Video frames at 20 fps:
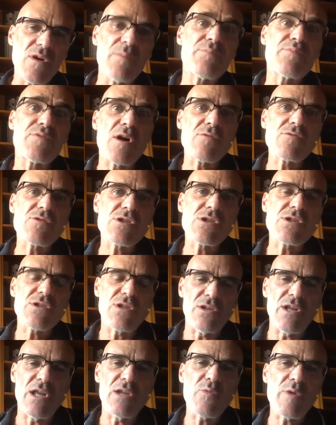approach the
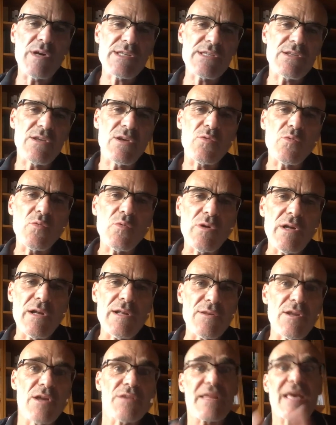non Western world
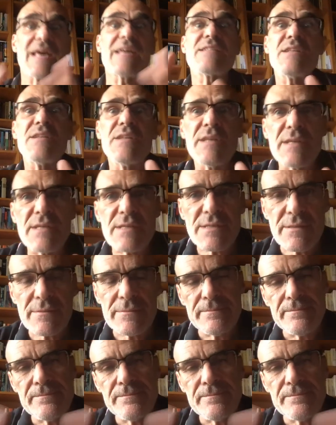not as it is,